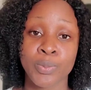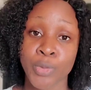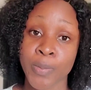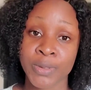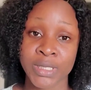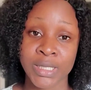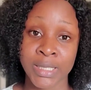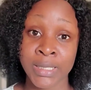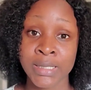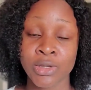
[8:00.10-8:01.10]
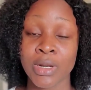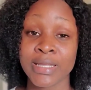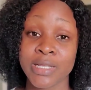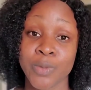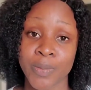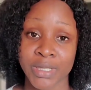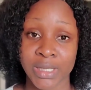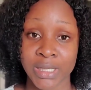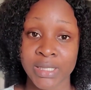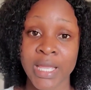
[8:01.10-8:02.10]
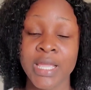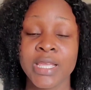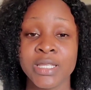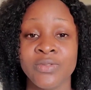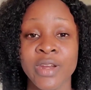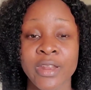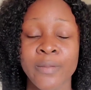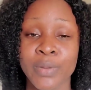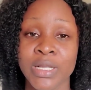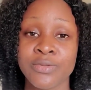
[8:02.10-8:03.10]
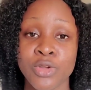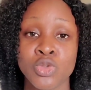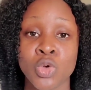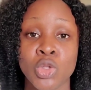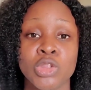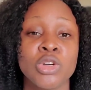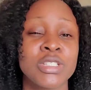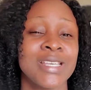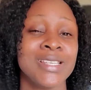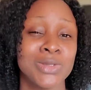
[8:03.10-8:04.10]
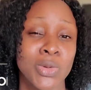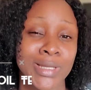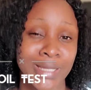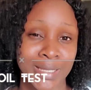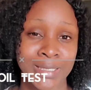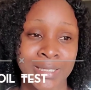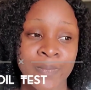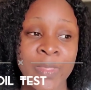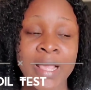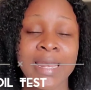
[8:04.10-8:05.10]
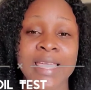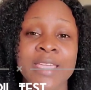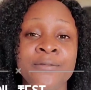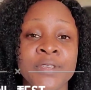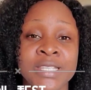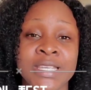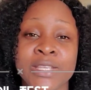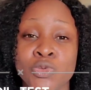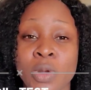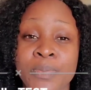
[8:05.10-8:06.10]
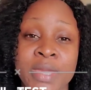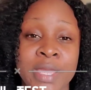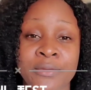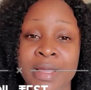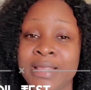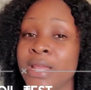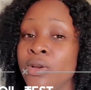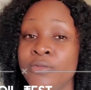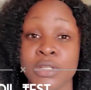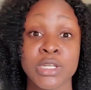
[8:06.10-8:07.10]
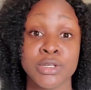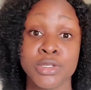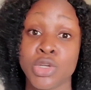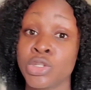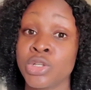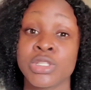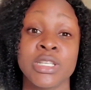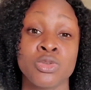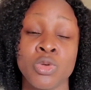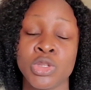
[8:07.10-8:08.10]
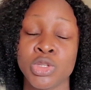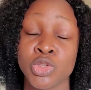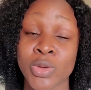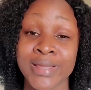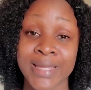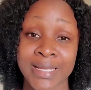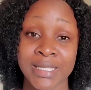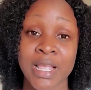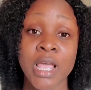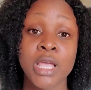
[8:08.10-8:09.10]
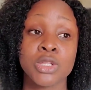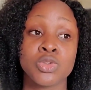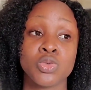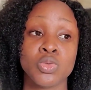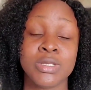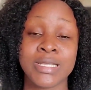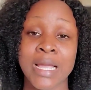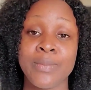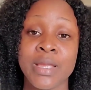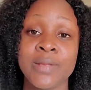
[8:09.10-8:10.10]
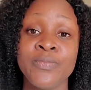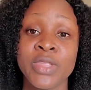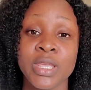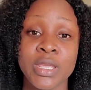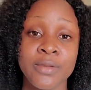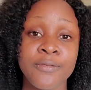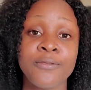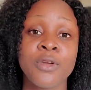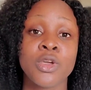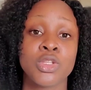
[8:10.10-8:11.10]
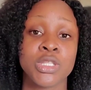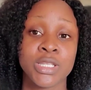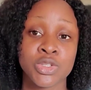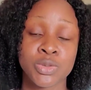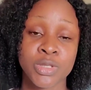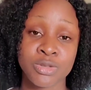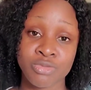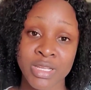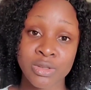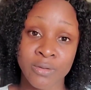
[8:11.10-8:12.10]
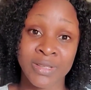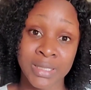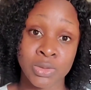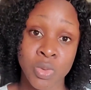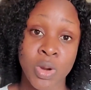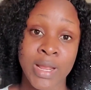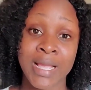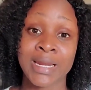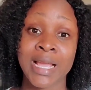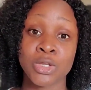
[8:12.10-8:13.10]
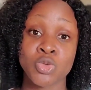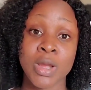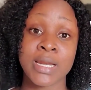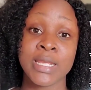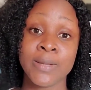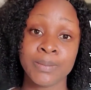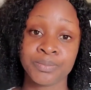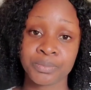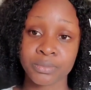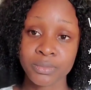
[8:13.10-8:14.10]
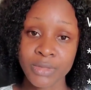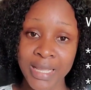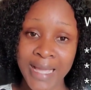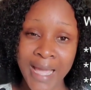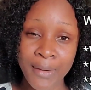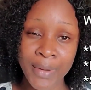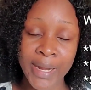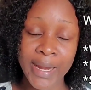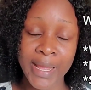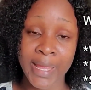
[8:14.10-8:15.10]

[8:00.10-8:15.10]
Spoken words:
property is, your landed property is, it's very important for you to conduct a soil test. Like if it's in a swampy area, then obviously you need to conduct a soil test to determine if the strength of the soil can actually carry